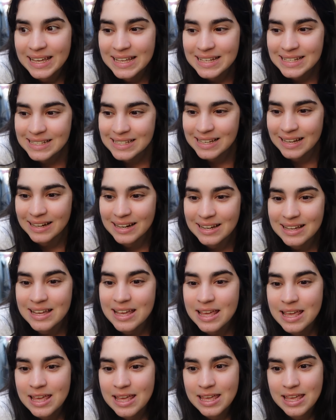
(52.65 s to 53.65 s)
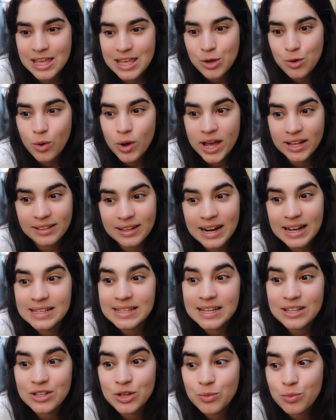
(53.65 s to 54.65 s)
on Instagram and I'm going to be making
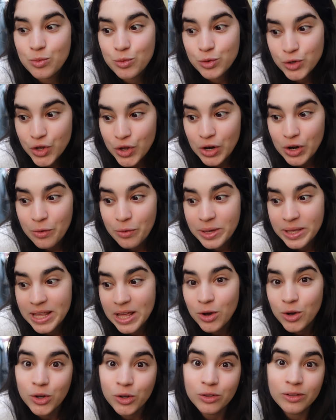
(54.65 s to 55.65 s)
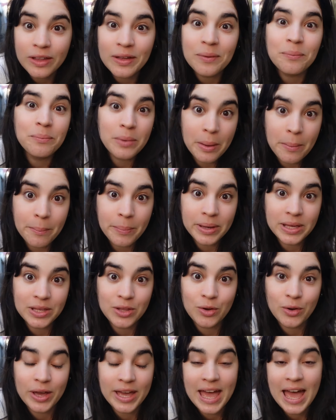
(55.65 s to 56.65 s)
many of the videos that you have asked me to
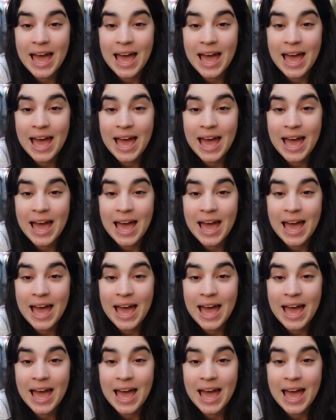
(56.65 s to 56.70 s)
make.